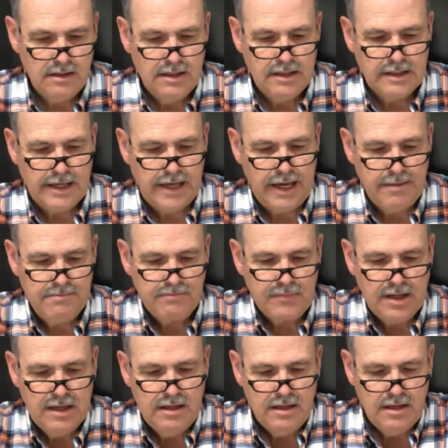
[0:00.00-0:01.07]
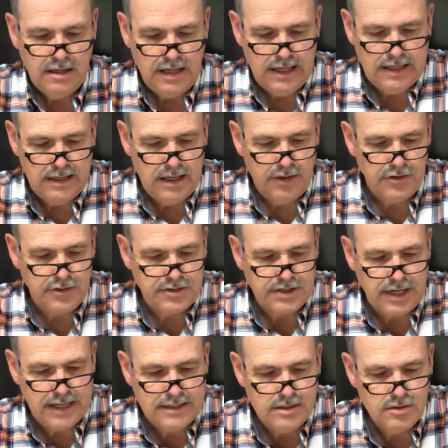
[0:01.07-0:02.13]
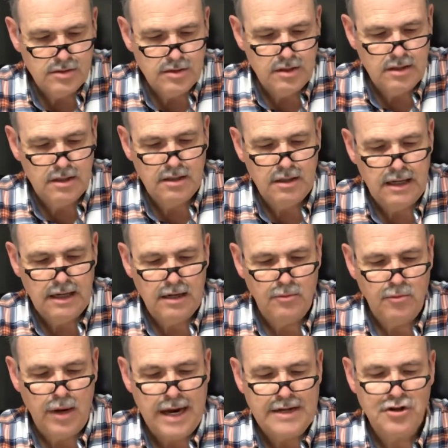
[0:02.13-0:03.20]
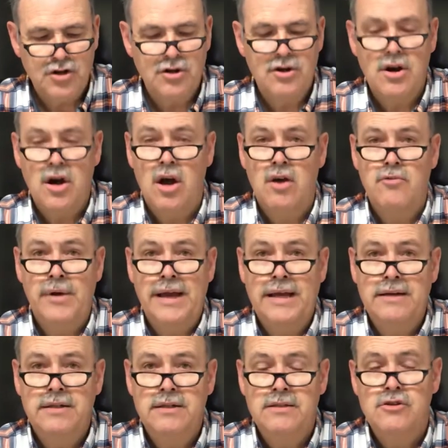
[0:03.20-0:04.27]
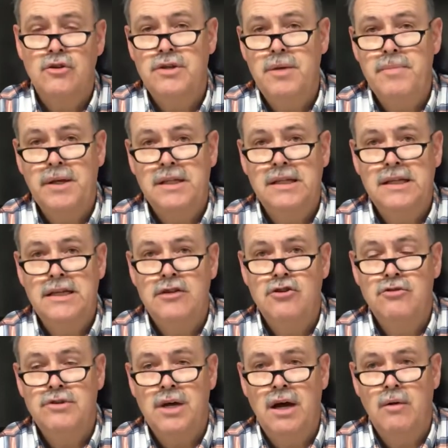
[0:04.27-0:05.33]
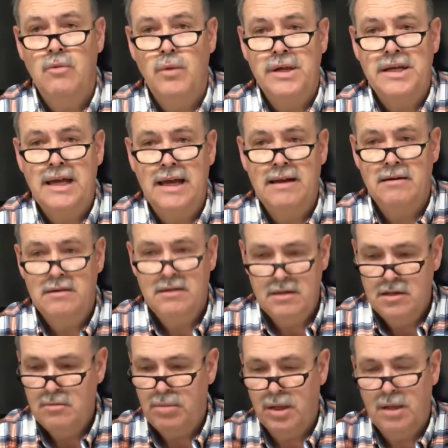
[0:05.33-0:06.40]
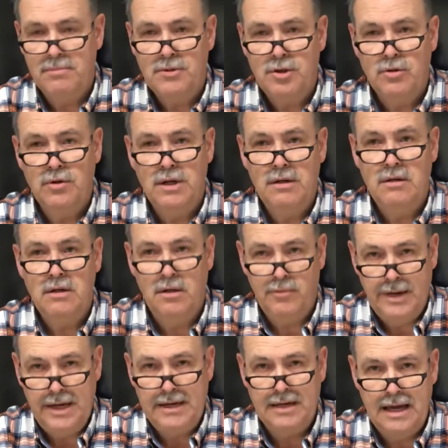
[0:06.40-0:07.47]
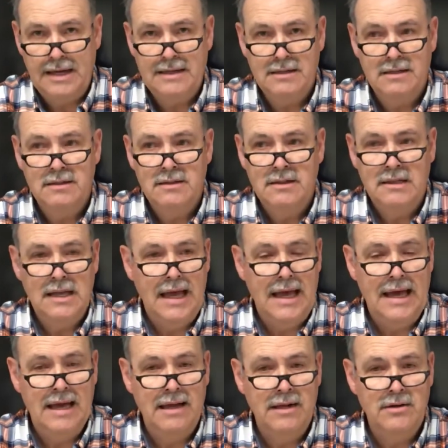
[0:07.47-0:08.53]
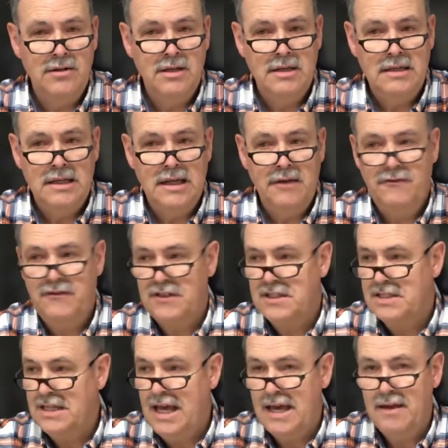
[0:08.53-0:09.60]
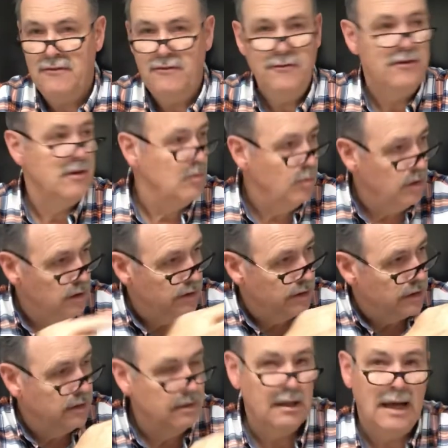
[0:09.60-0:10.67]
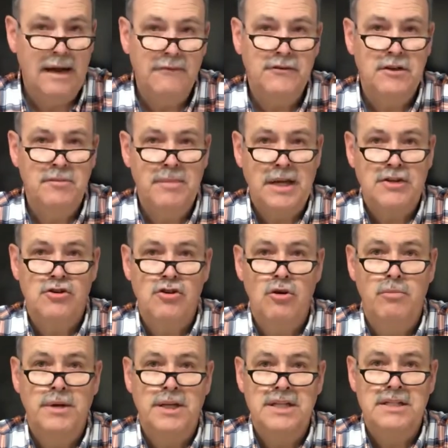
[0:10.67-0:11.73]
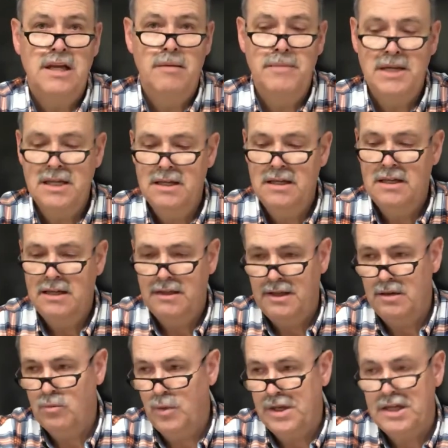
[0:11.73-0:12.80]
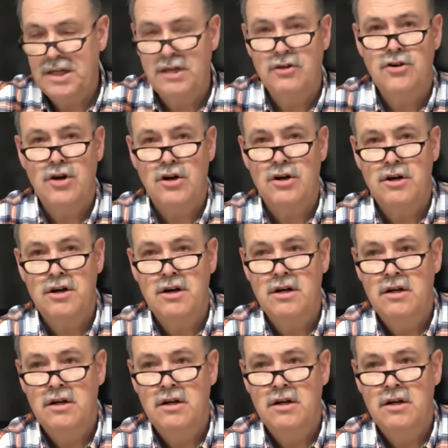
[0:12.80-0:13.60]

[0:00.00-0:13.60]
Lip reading: Okay, other signs, right turn on red. So typically in Utah we can pull up to a red light, and if it's safe, we look left and make sure nobody's coming, then we can turn